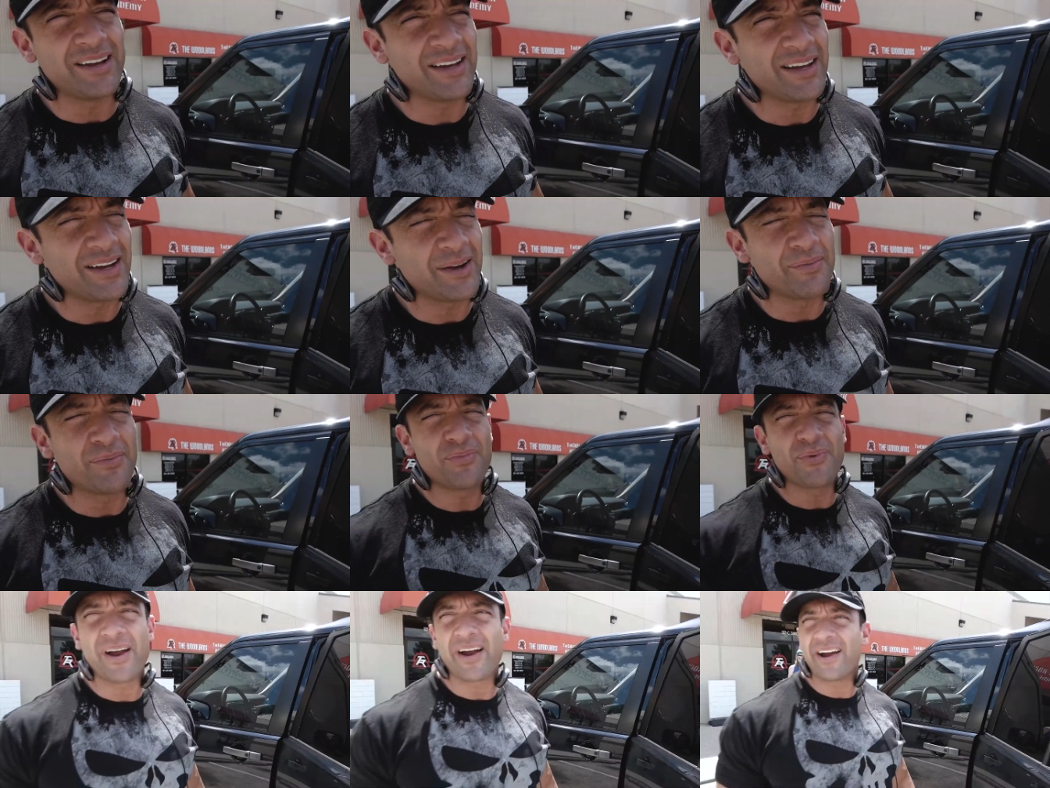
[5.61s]
a
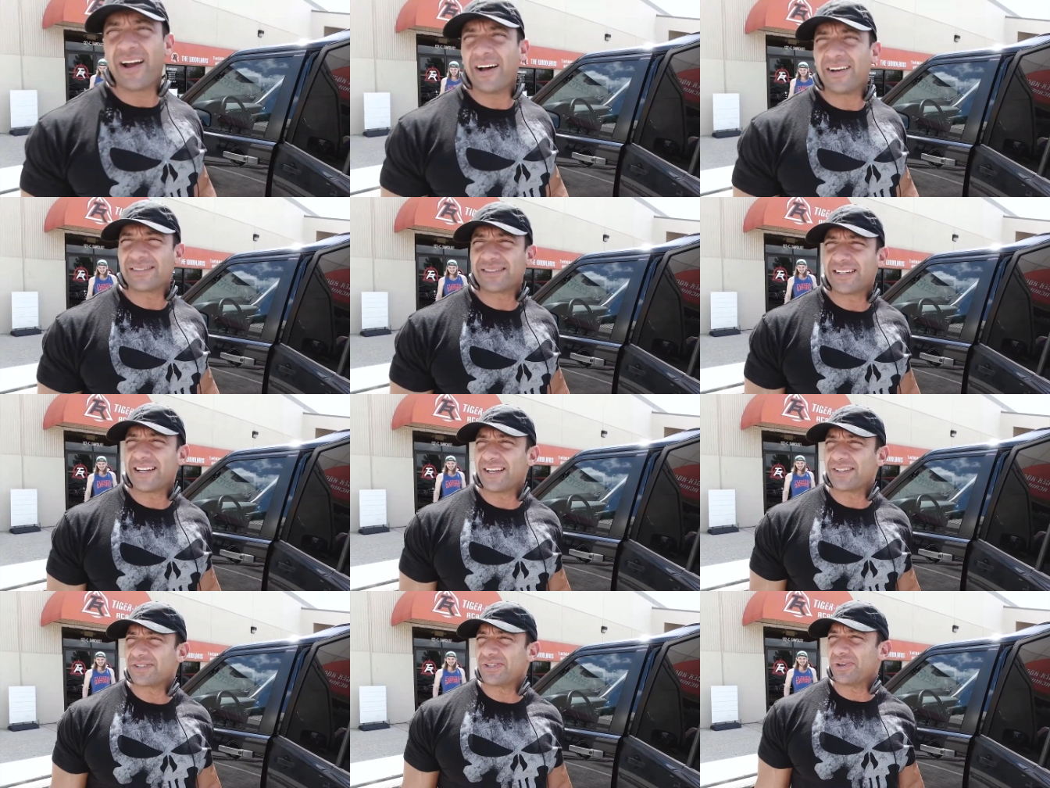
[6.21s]
warehouse
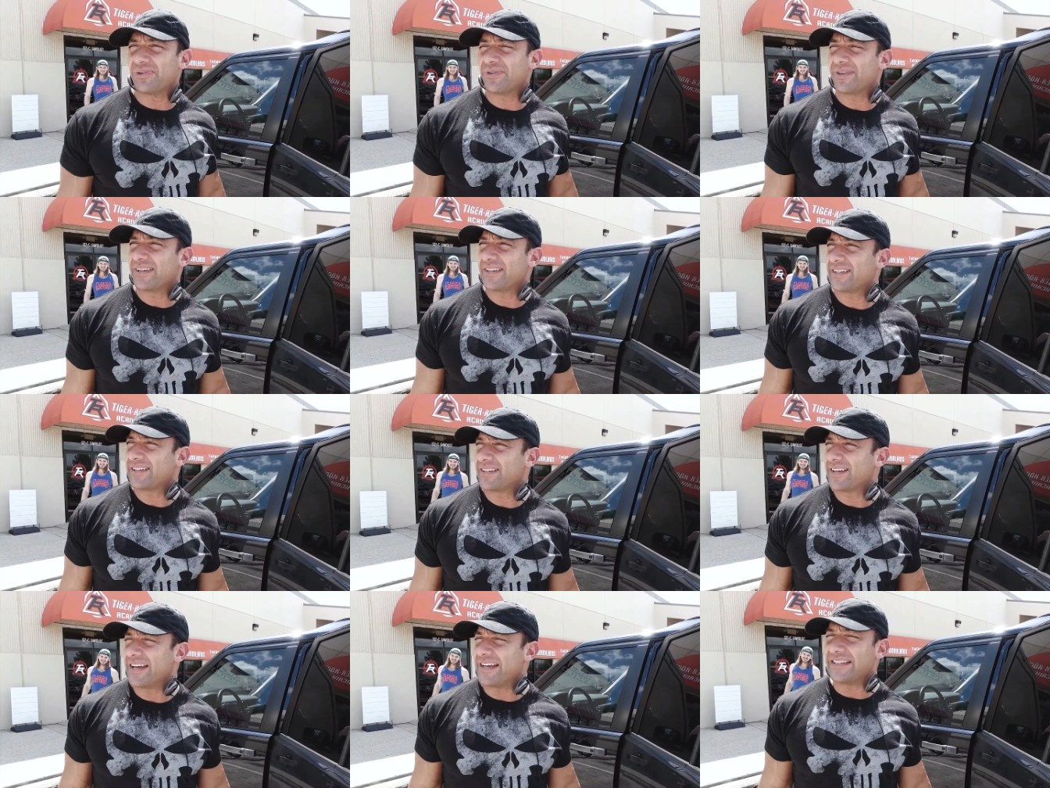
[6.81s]
that has no
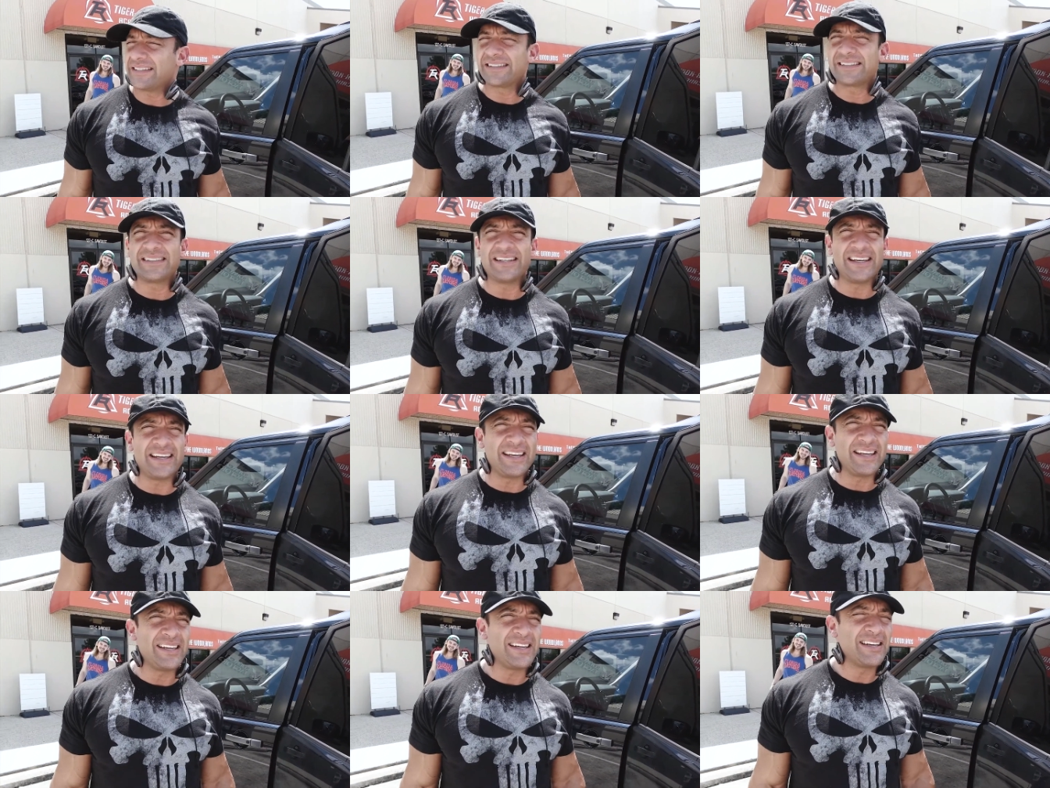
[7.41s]

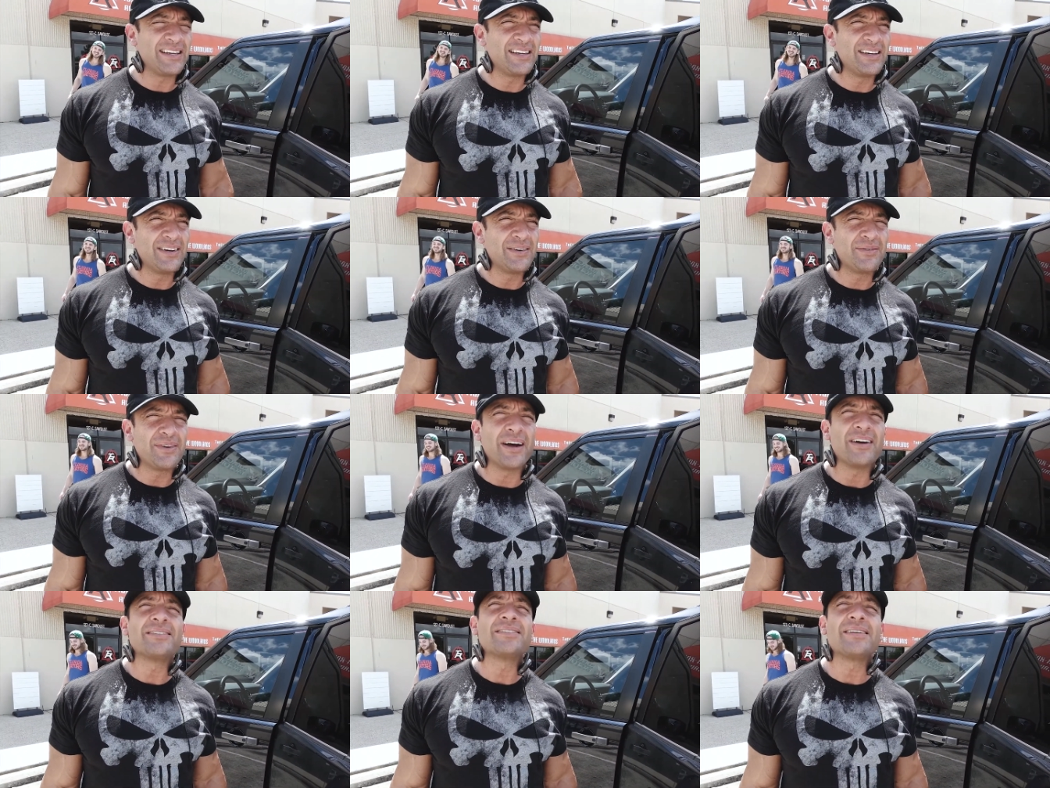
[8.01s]
AC
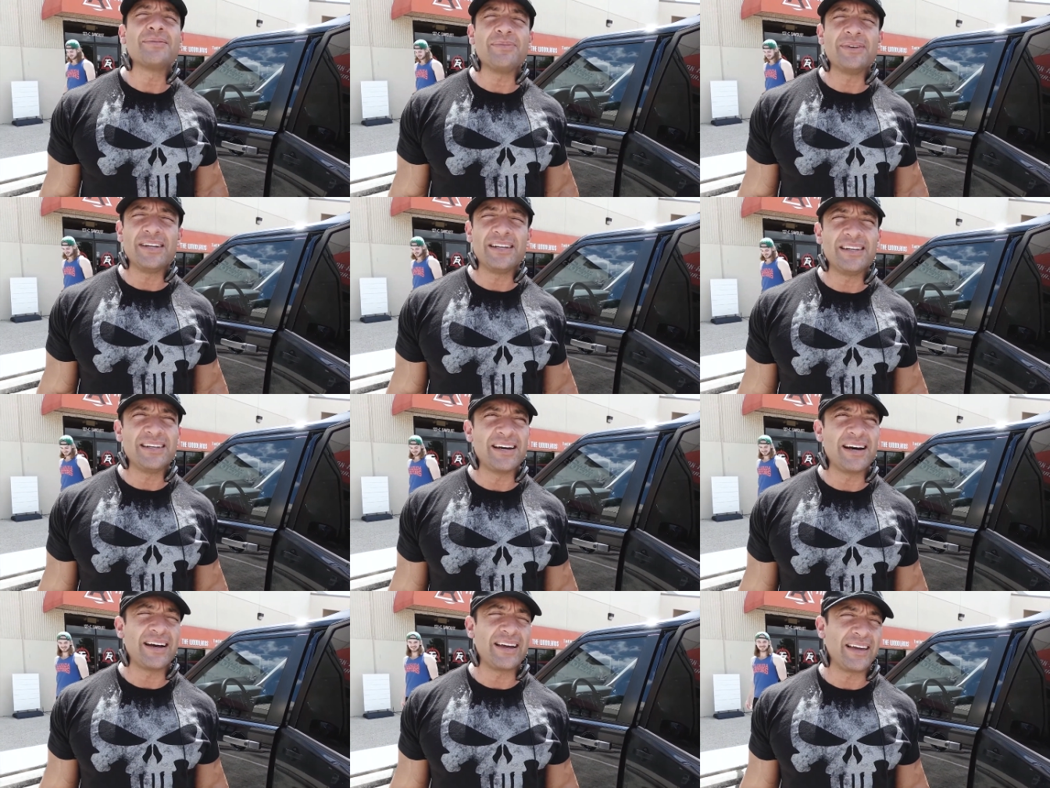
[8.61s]
without Timmy
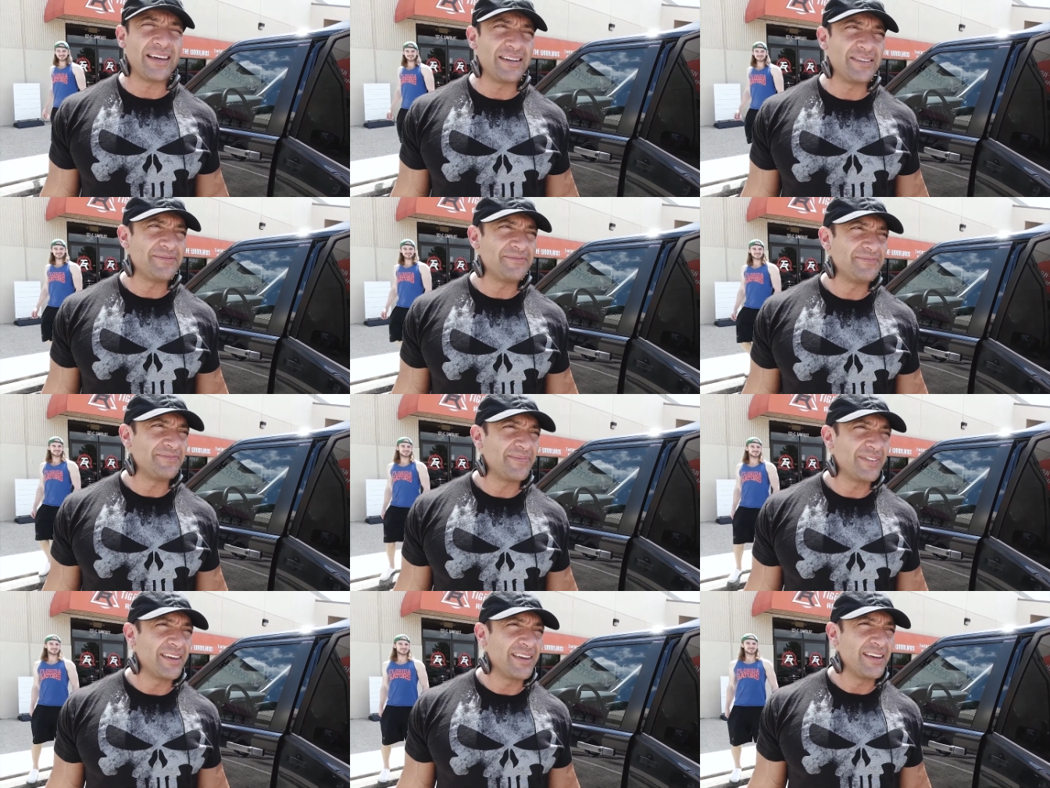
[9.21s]
D dying.
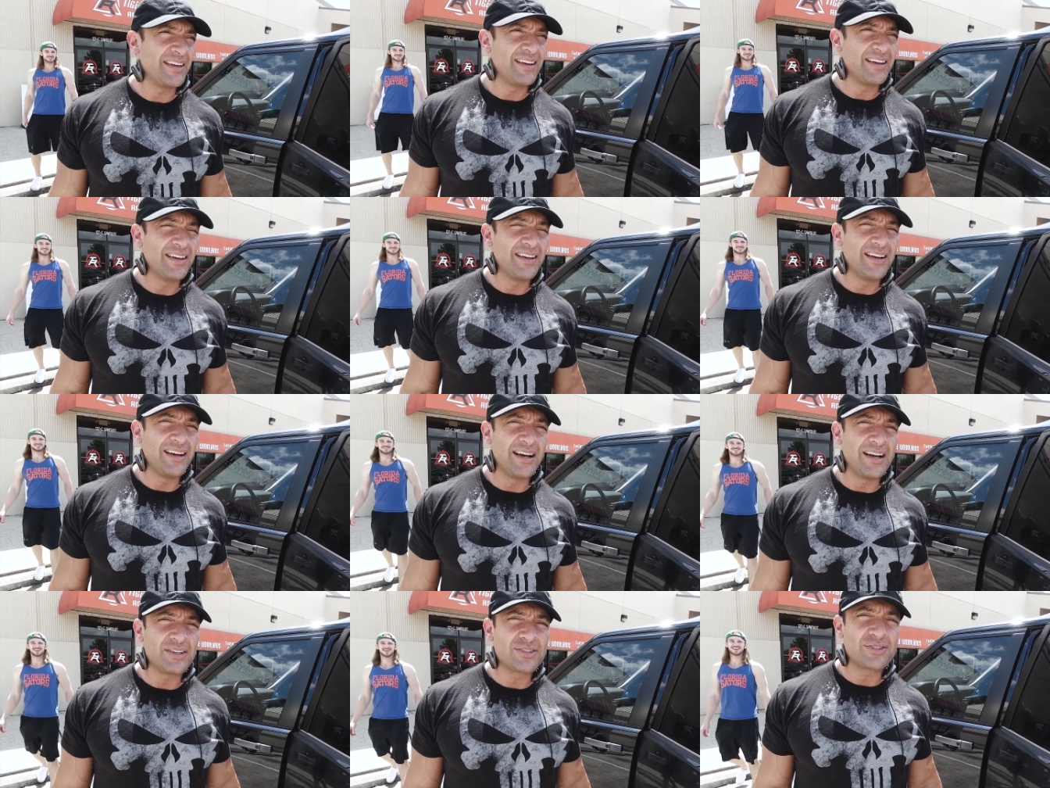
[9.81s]

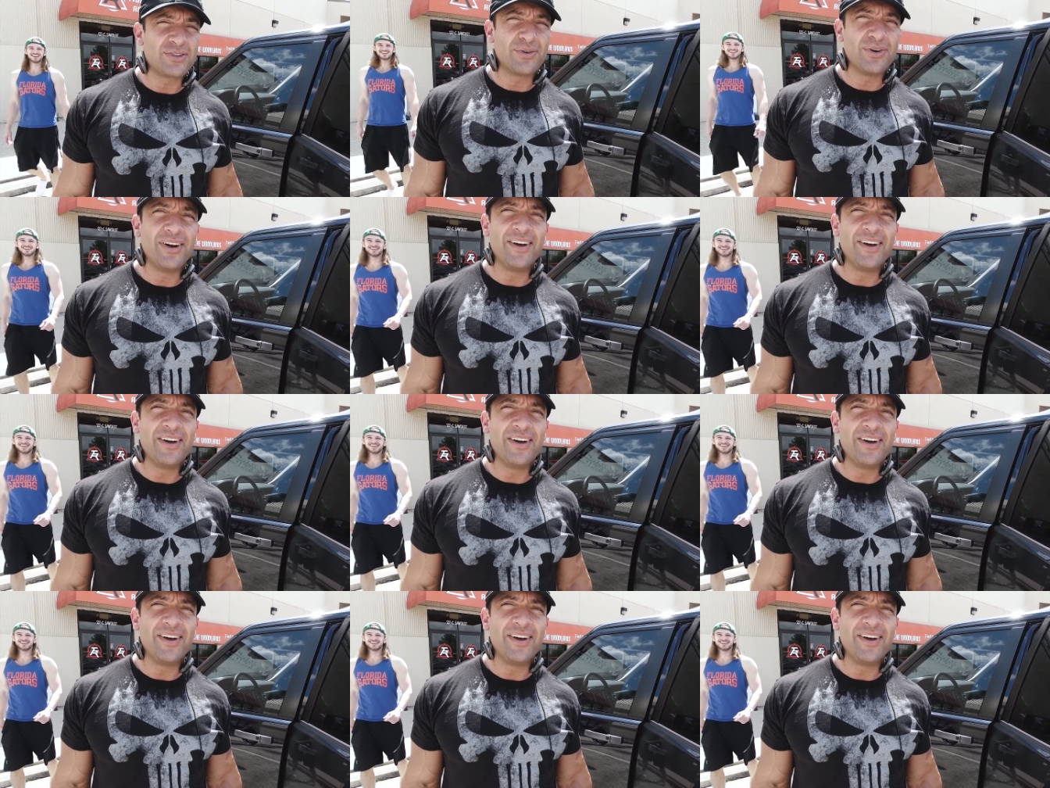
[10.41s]
So